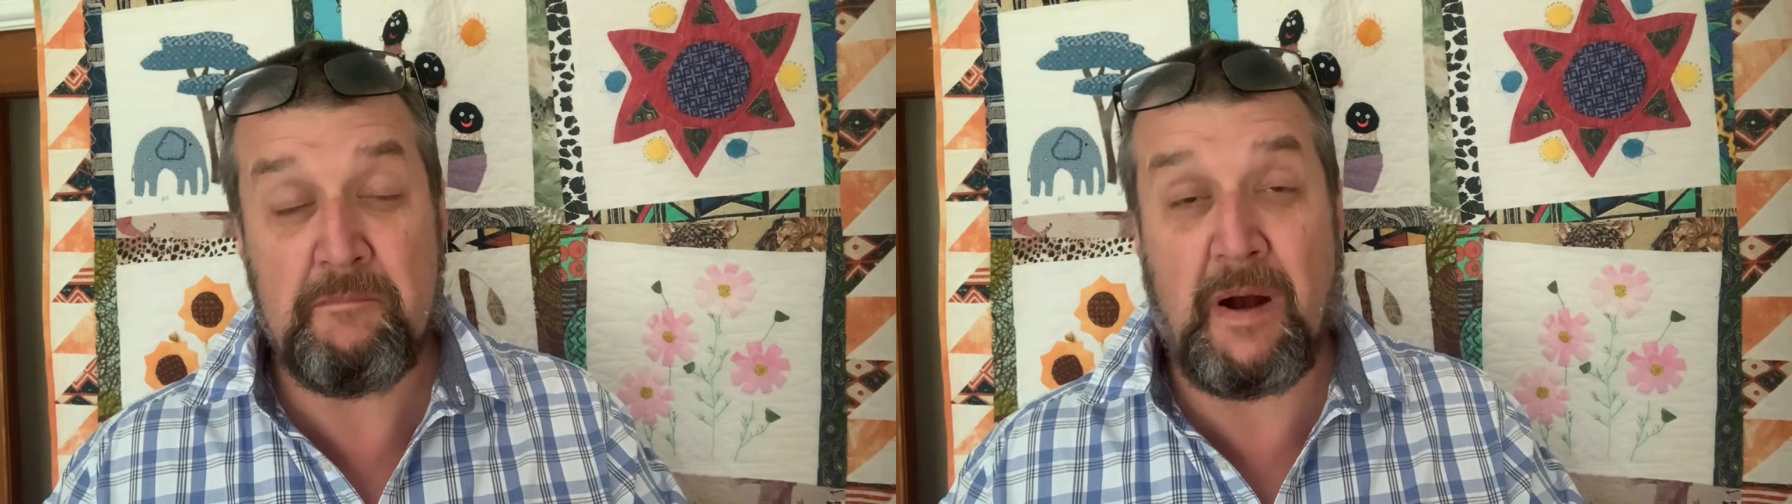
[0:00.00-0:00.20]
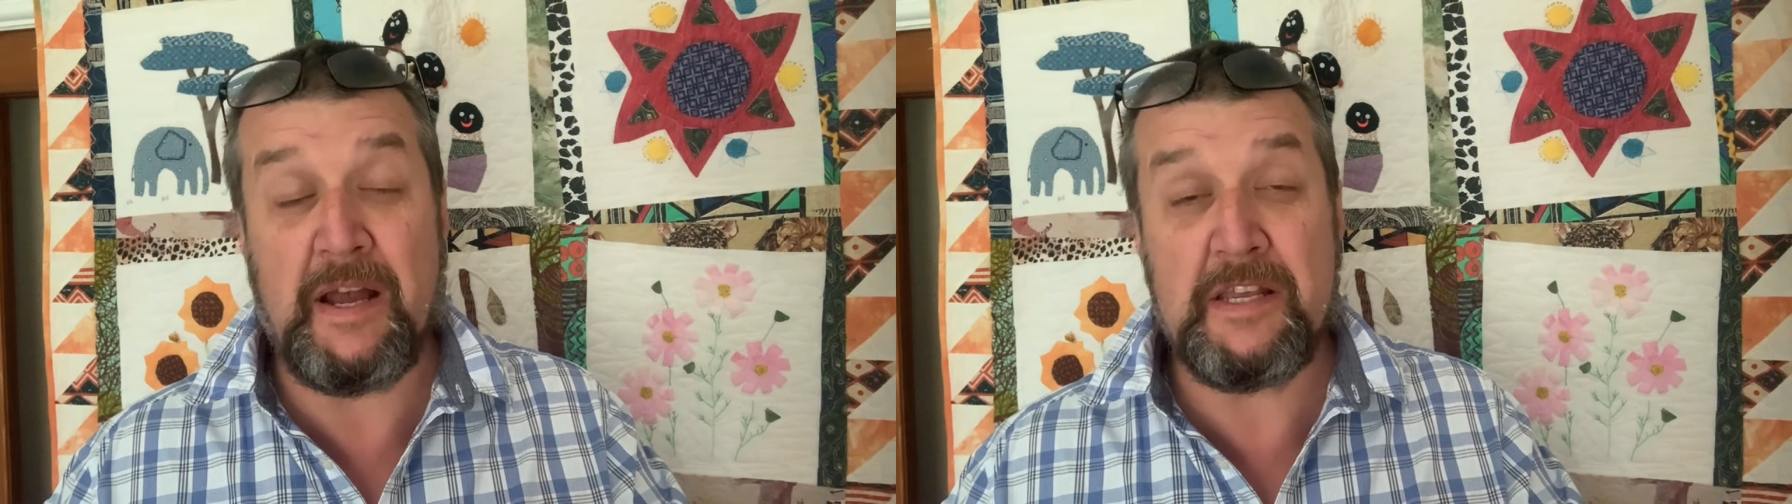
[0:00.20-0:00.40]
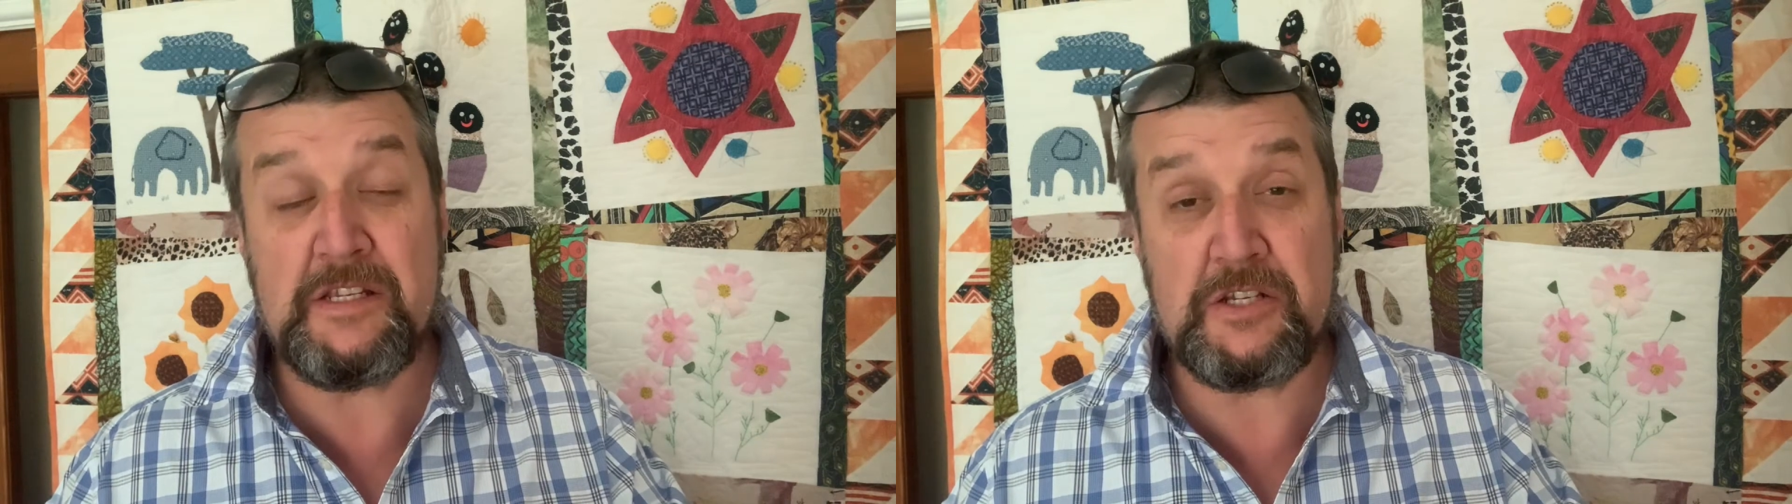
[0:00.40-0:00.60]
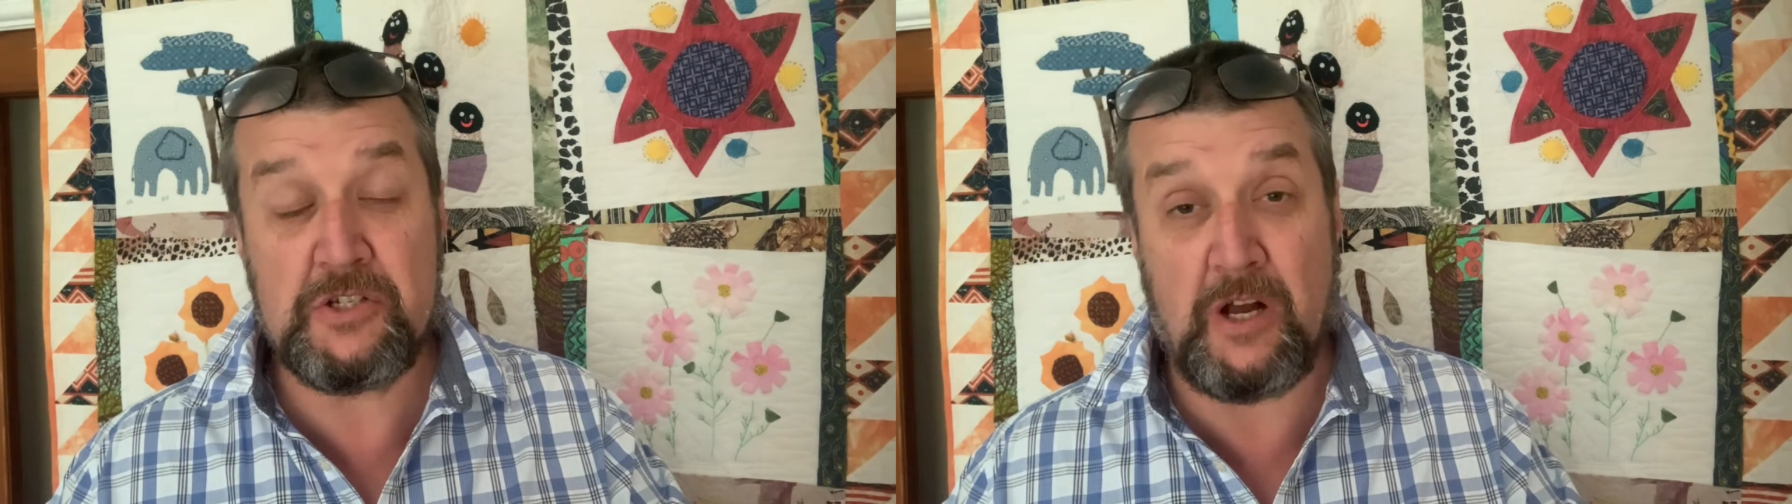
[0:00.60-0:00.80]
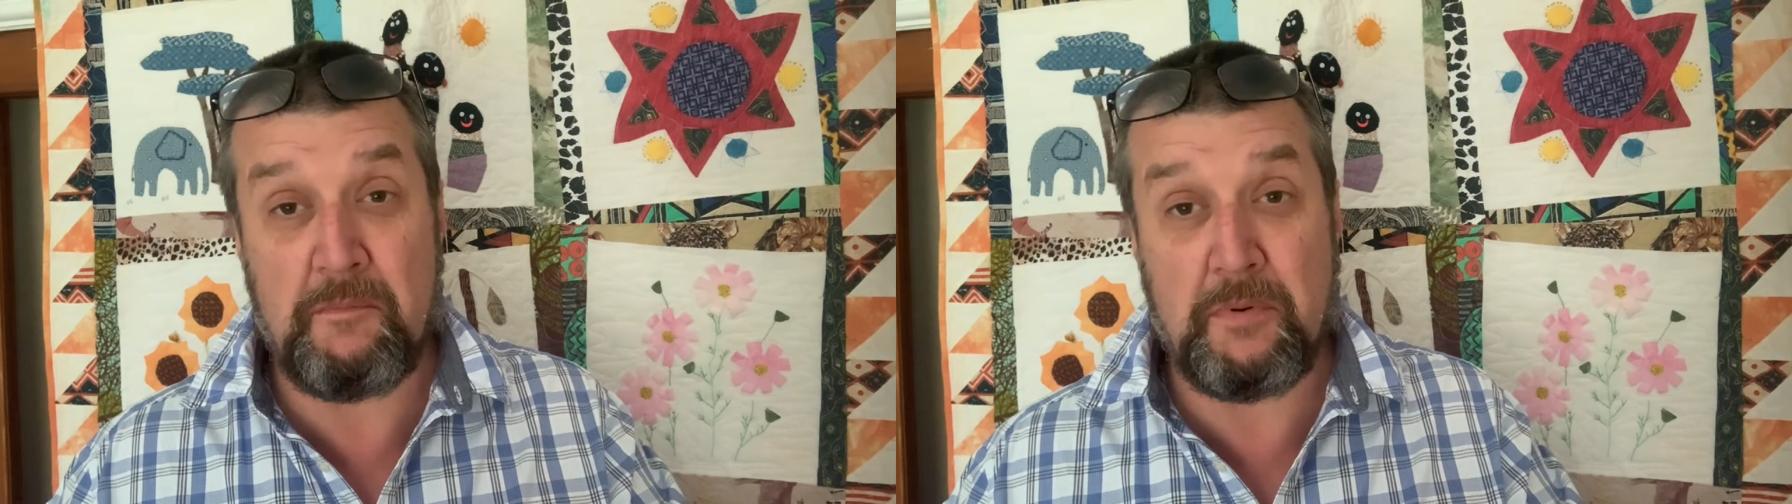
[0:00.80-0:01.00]
by his
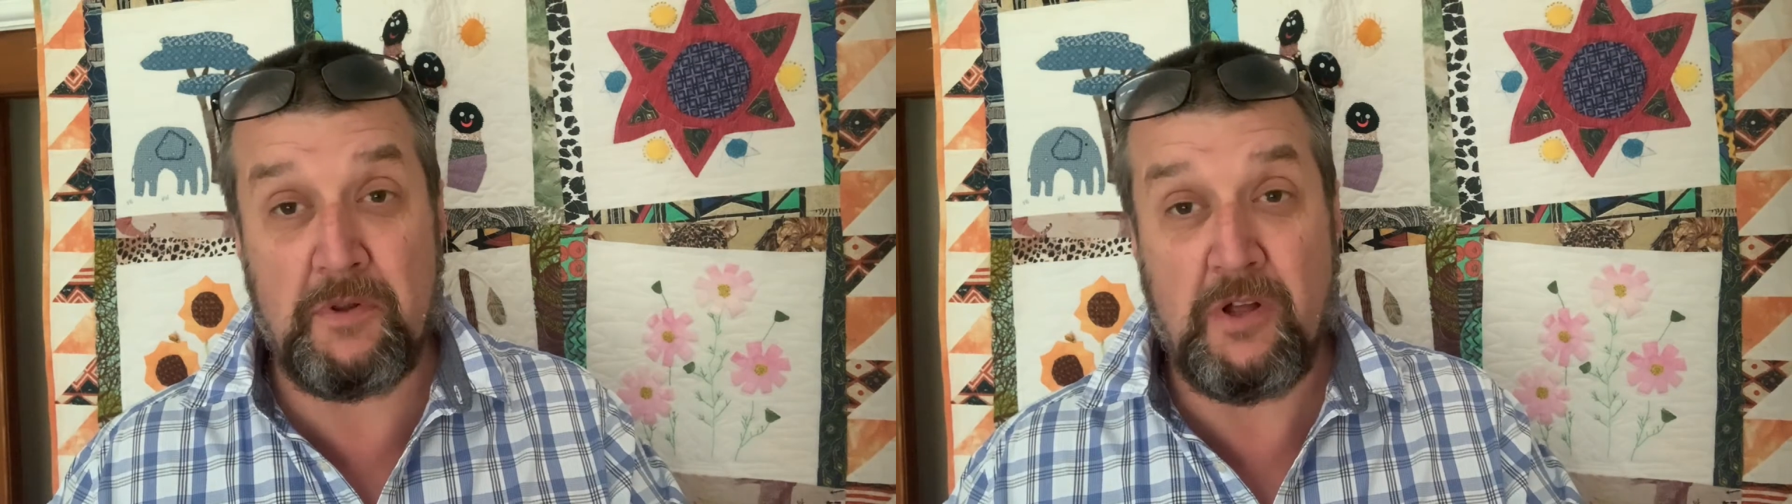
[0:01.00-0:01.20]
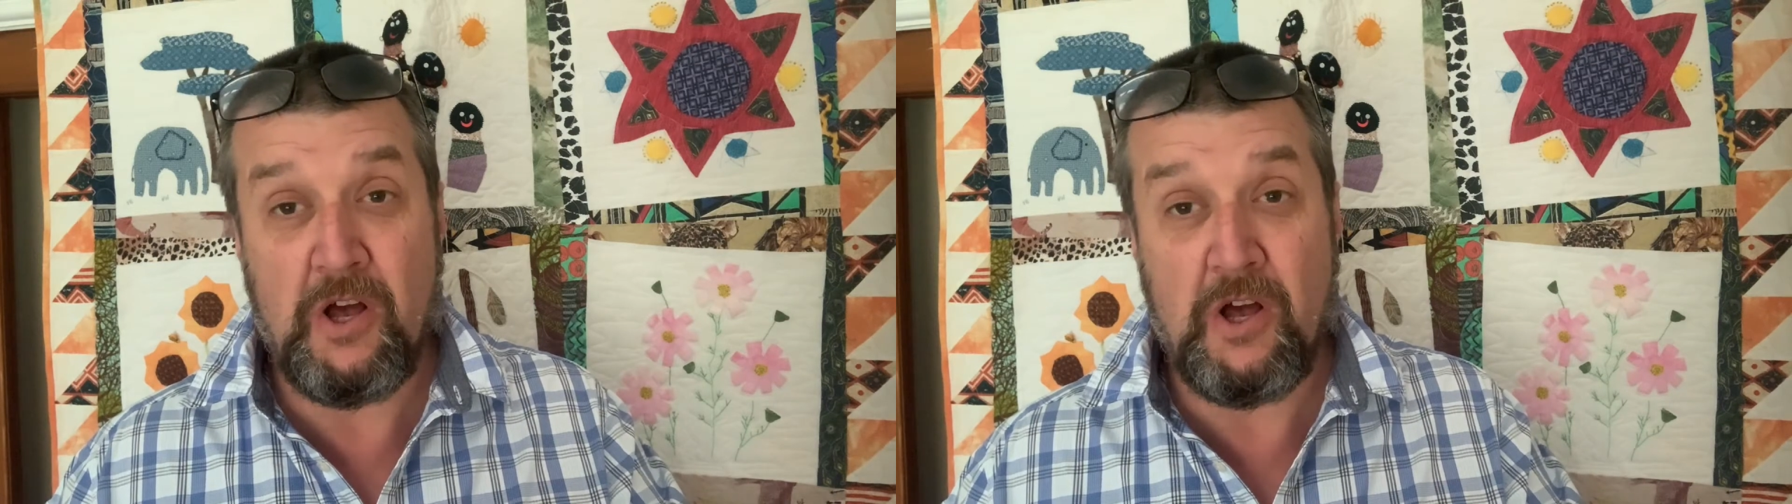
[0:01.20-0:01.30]
example